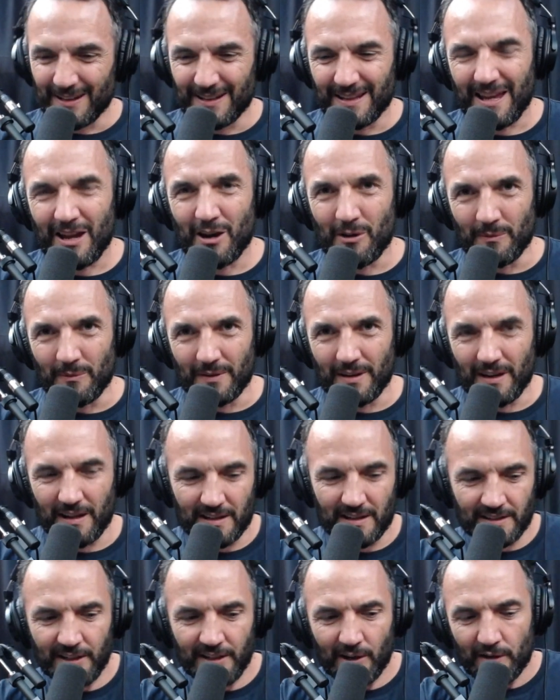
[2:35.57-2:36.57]

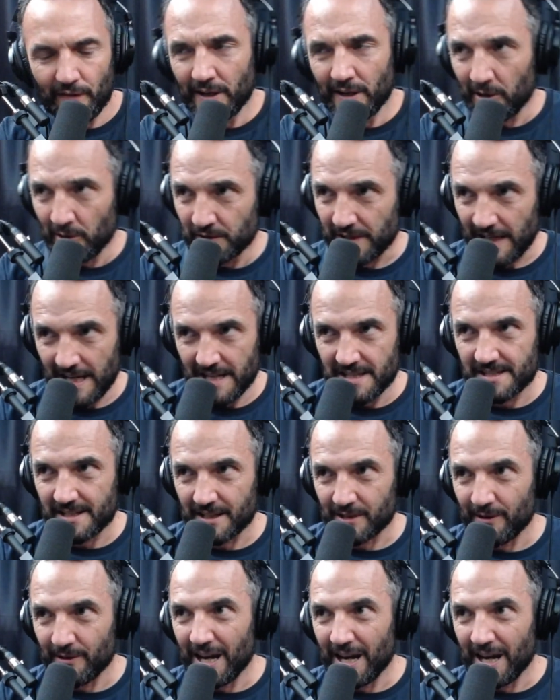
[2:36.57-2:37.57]
If I go onto
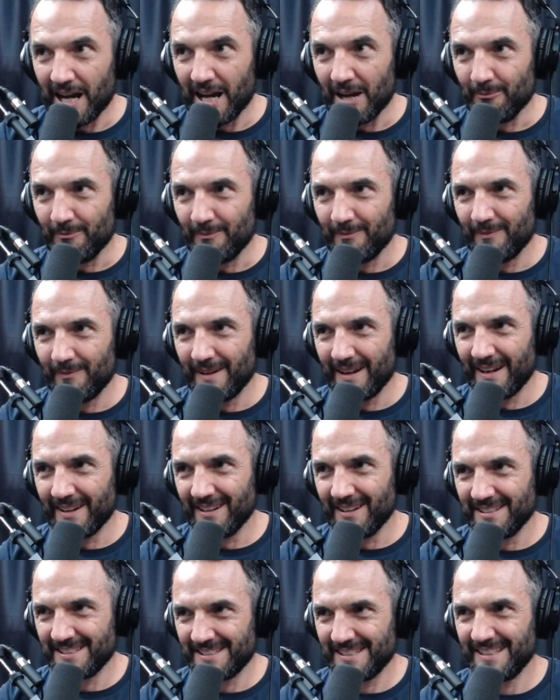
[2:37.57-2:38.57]
Instagram and
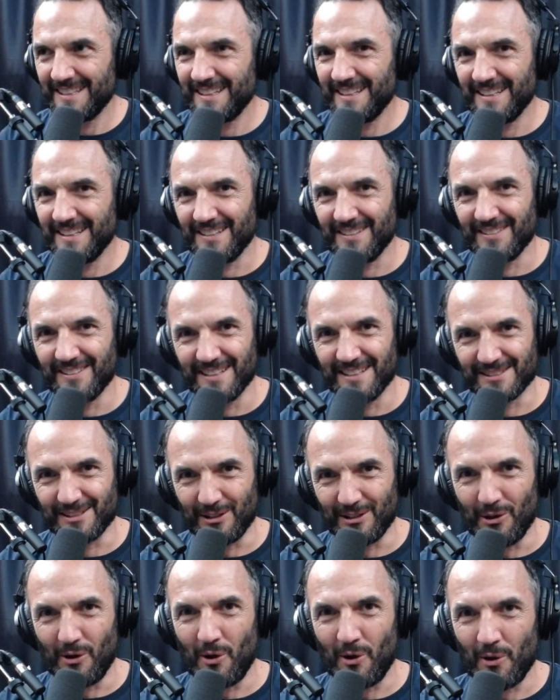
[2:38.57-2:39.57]
I see there's a
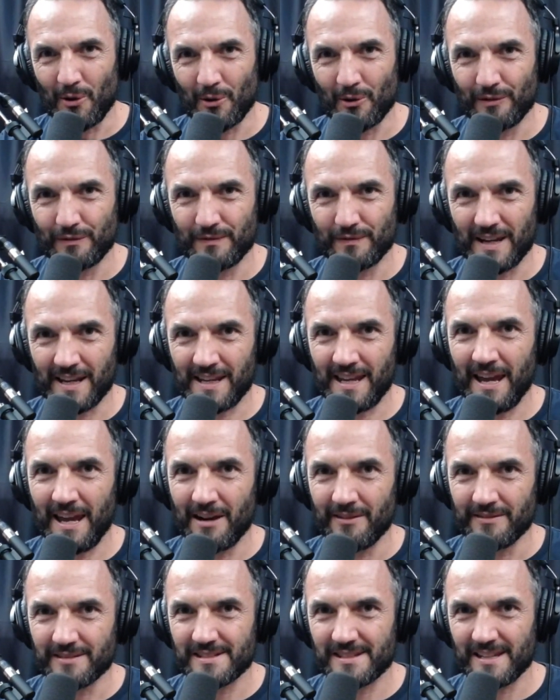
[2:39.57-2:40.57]
lot of
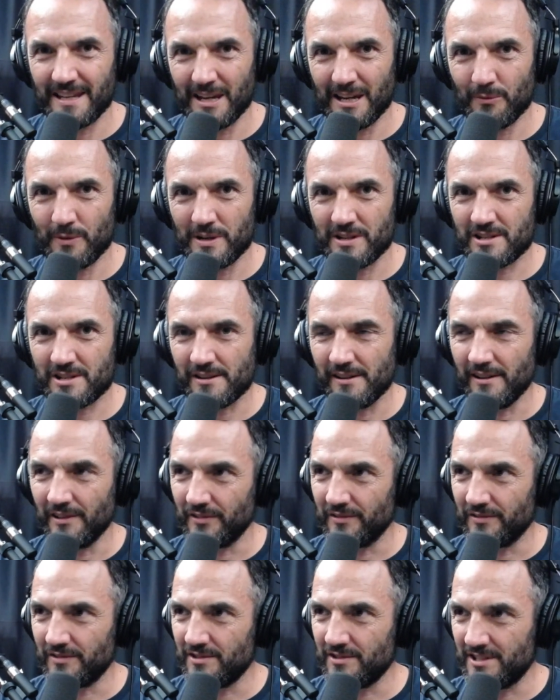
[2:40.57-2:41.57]
accounts there which are
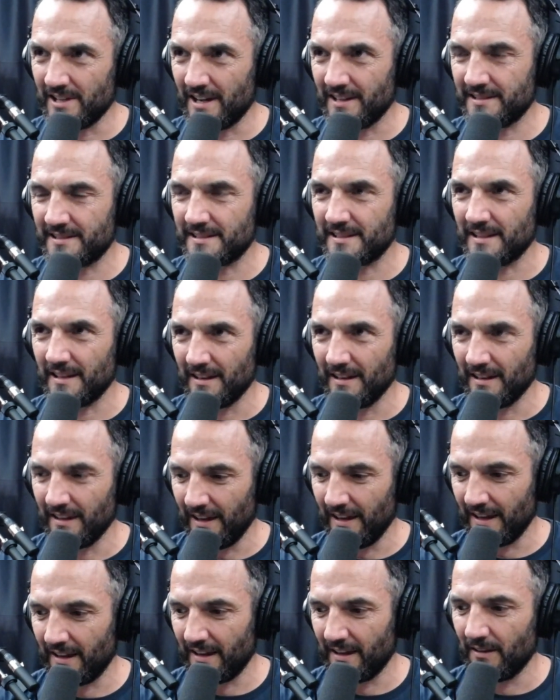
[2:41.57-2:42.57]
just
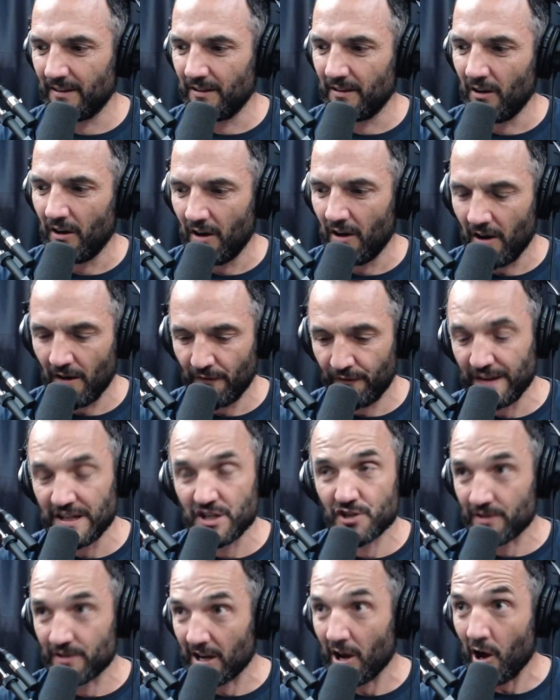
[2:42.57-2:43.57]
like
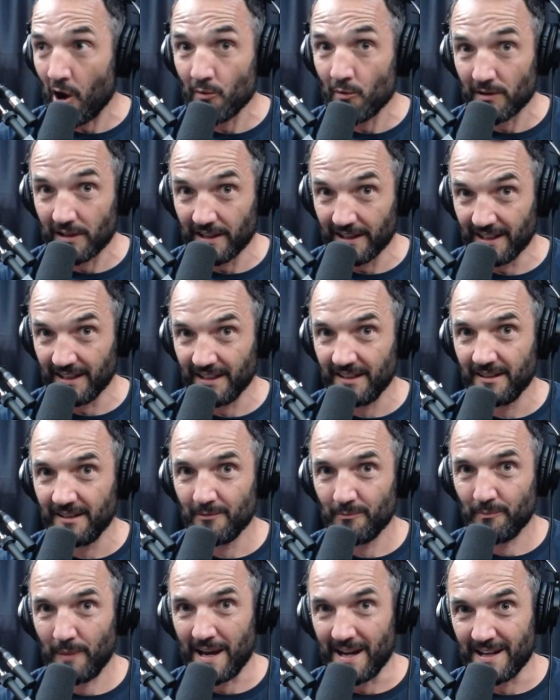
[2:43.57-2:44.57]
featuring only
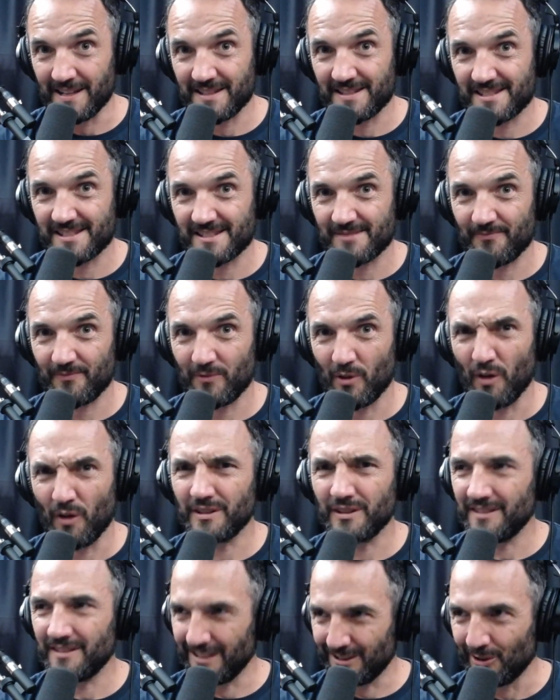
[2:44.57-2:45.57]
pets.
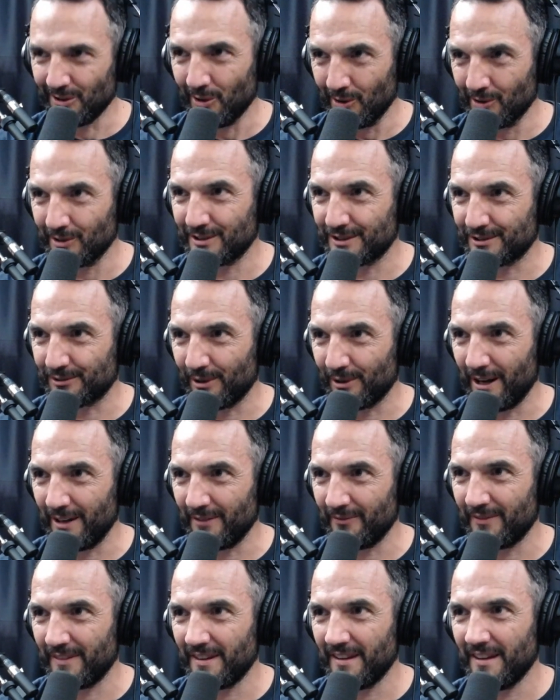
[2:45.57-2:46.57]
Often they're dogs, right?
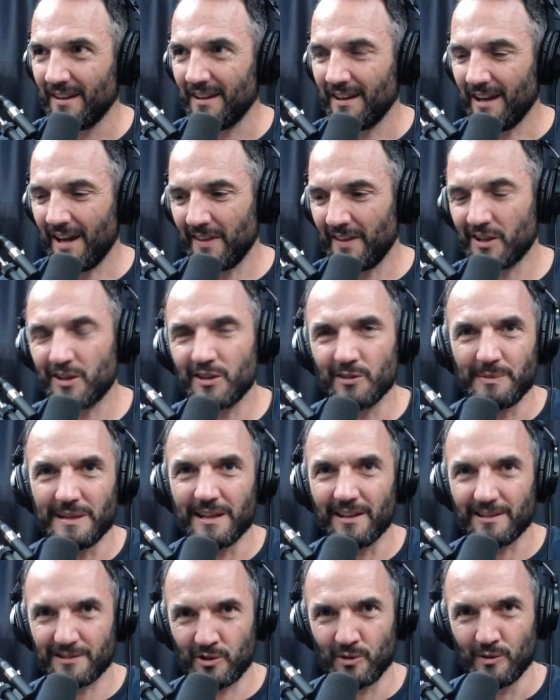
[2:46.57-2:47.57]
And there could be
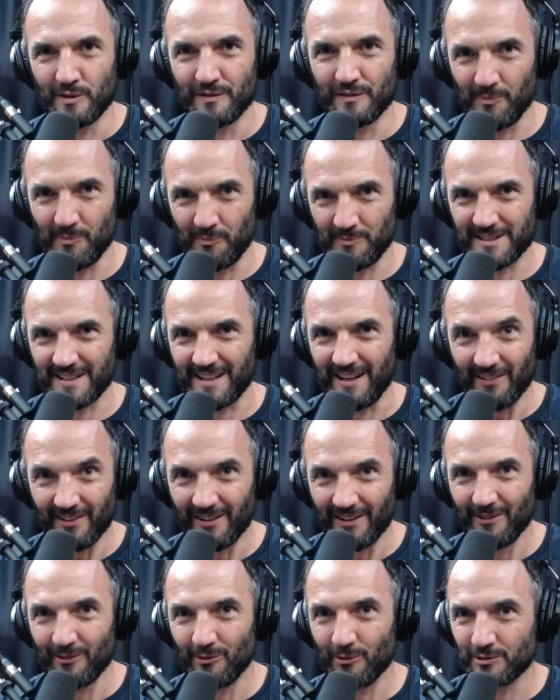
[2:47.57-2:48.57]
like 2 of them
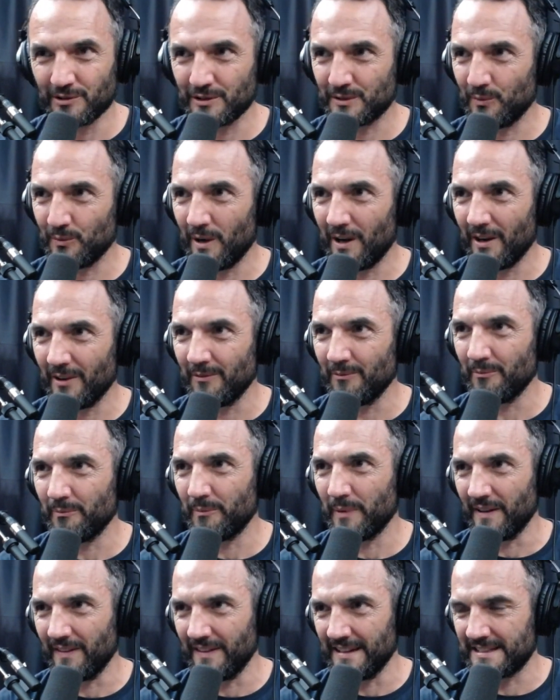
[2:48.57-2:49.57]
together or just one,
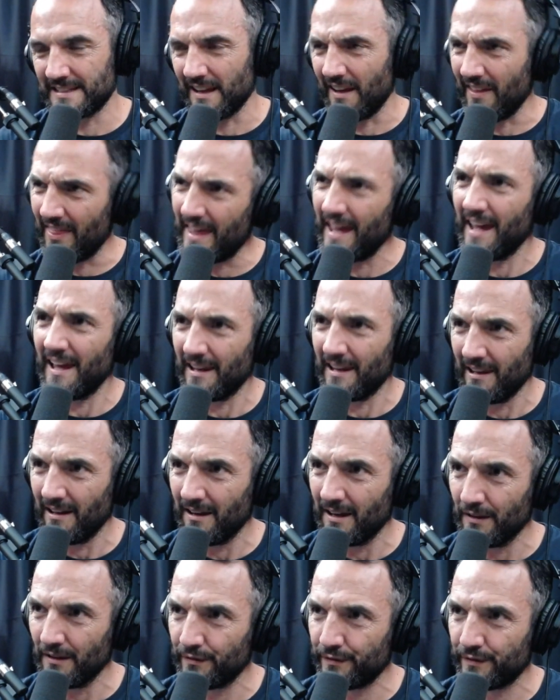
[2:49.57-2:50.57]
but it's like their
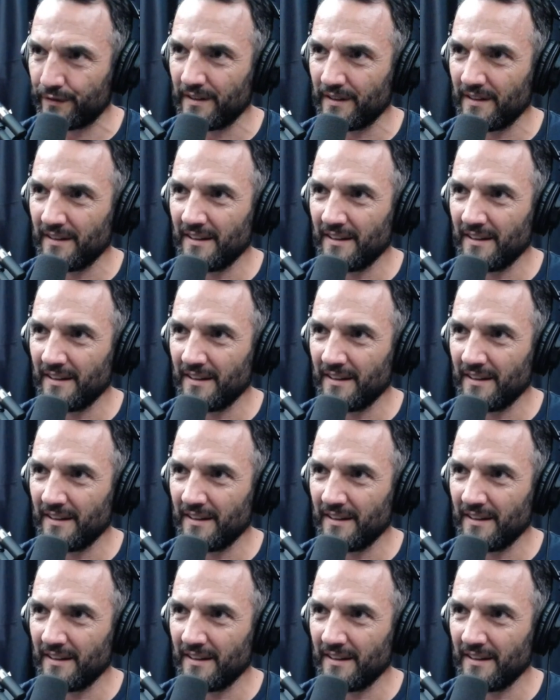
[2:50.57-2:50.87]
life.